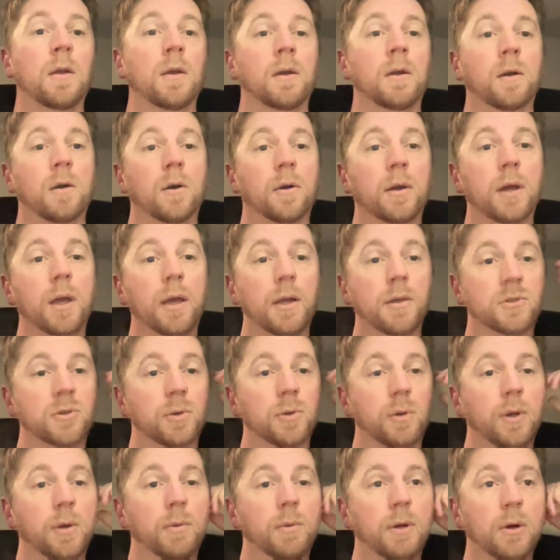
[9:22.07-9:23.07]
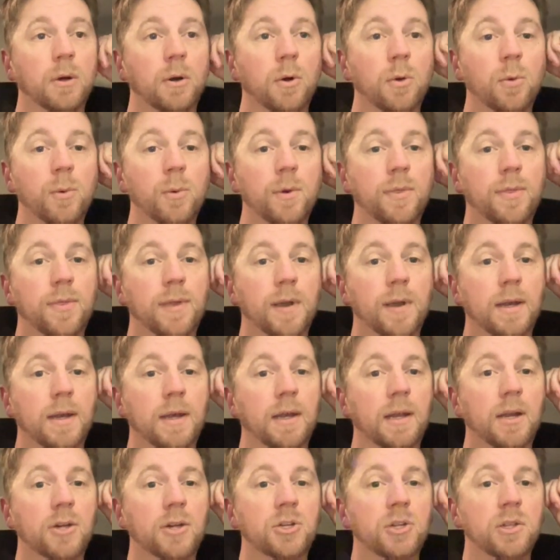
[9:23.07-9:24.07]
Okay, so here we go with
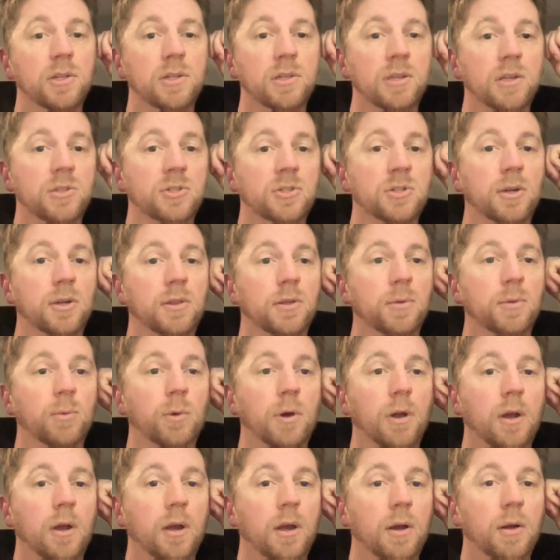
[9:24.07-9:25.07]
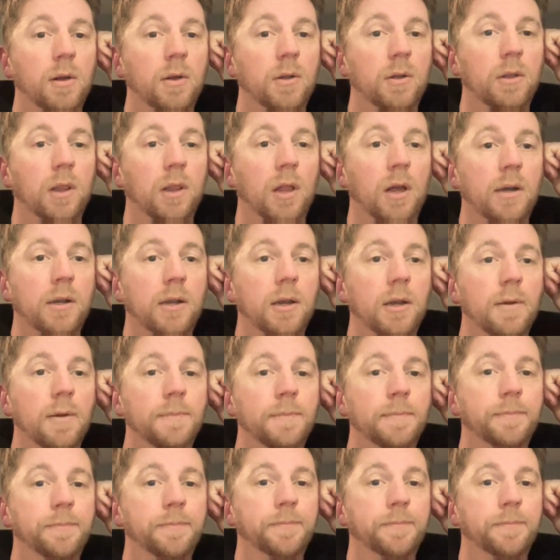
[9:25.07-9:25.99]
Connections. Let's start the clock here.